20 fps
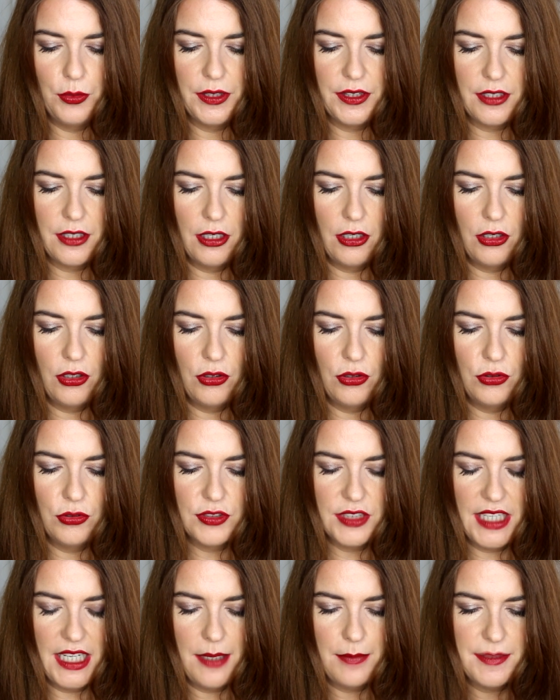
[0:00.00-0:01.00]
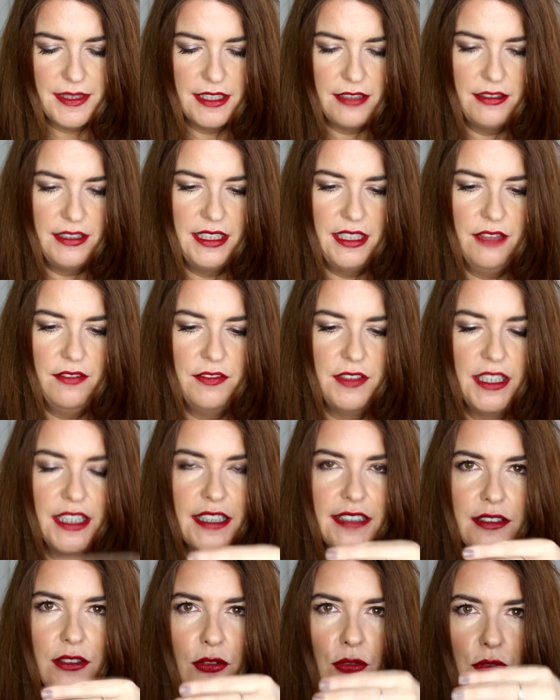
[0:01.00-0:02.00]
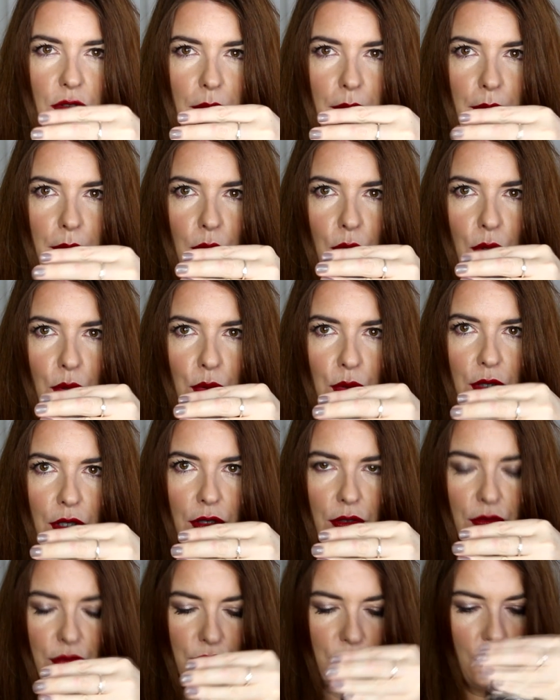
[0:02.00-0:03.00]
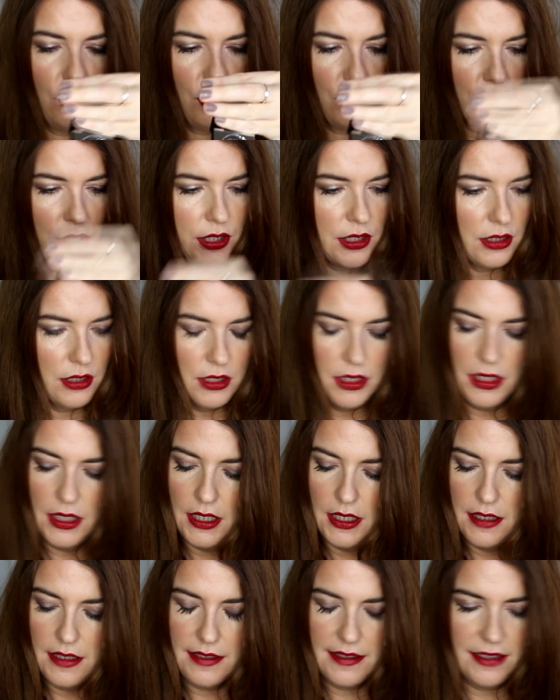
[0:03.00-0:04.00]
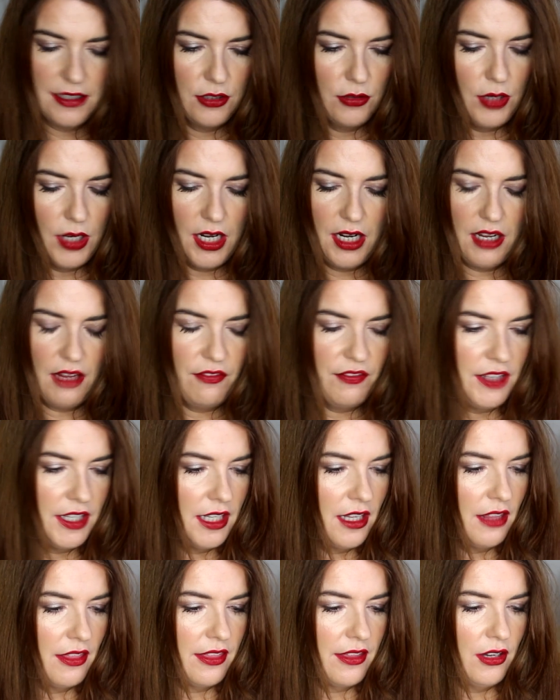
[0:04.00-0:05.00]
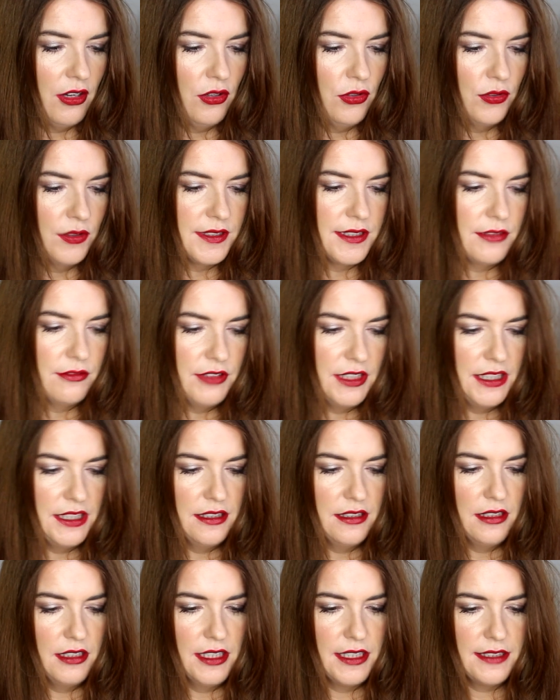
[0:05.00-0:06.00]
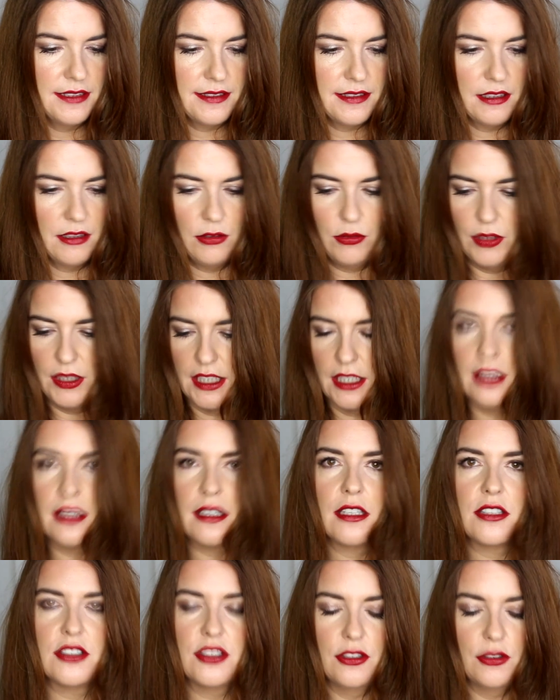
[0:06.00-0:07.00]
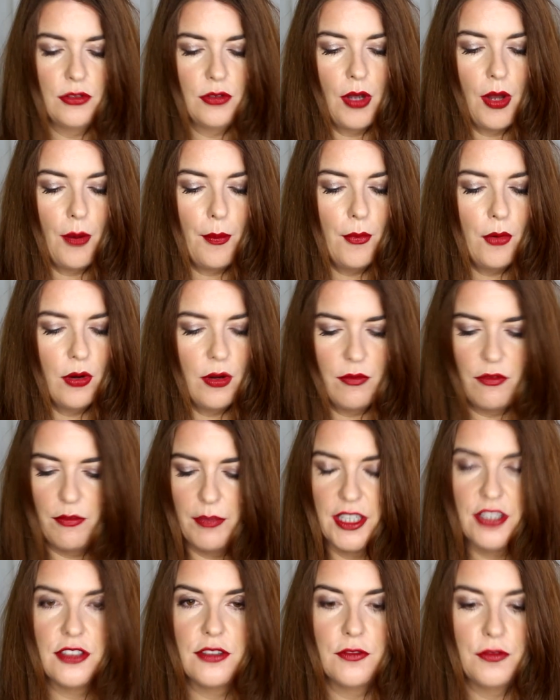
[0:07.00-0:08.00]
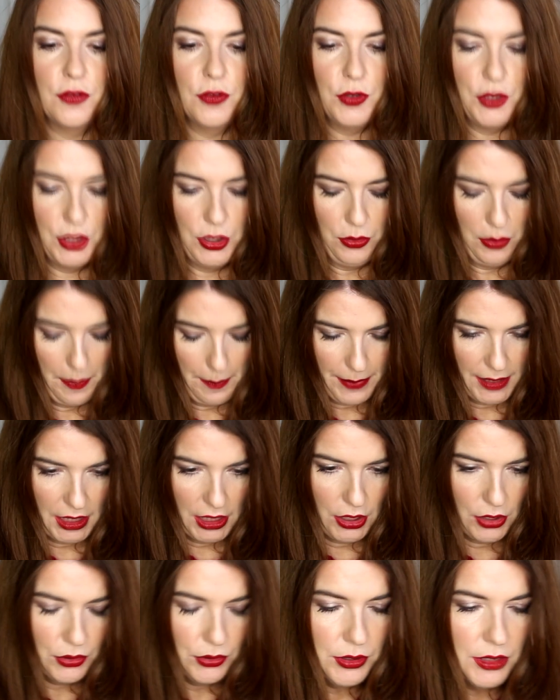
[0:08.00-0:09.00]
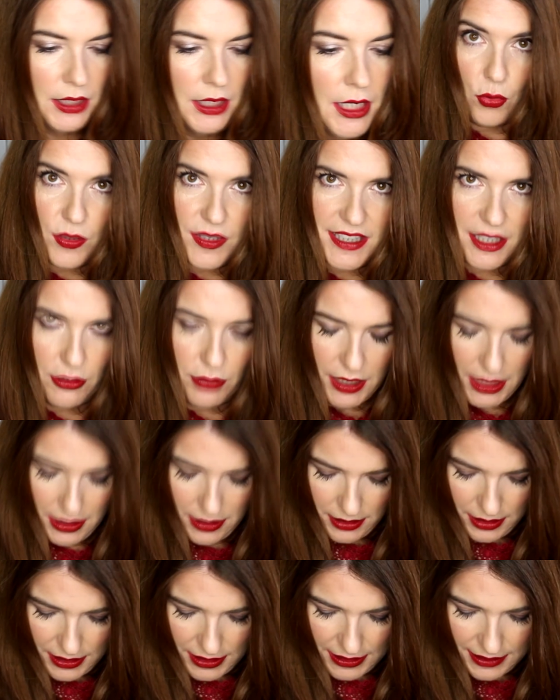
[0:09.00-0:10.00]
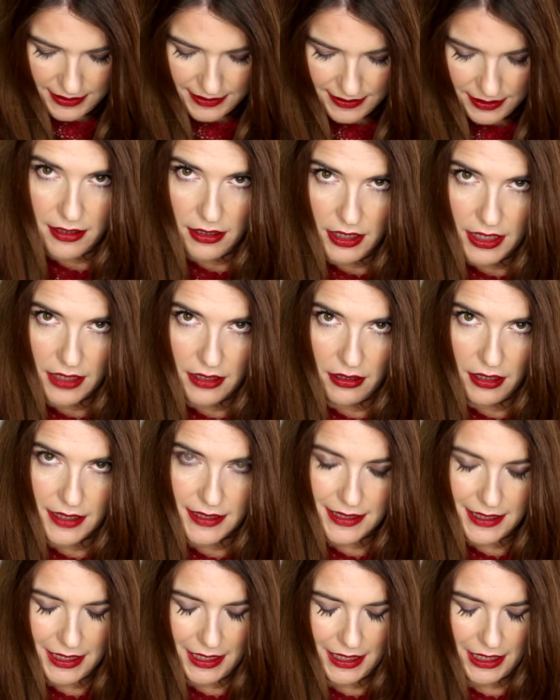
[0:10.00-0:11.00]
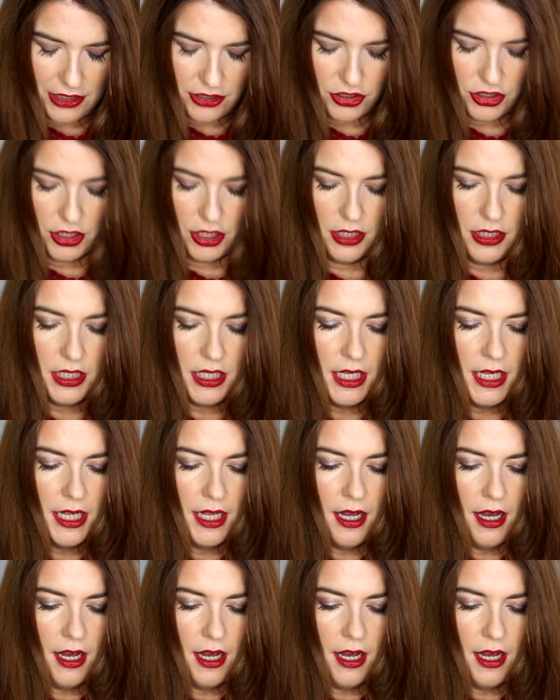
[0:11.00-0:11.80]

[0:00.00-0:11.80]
with gold, absolutely lovely, and it's called Moon Rock. So loving those, really nice. I'll link to more information for you below. Also in this Sterling Nights collection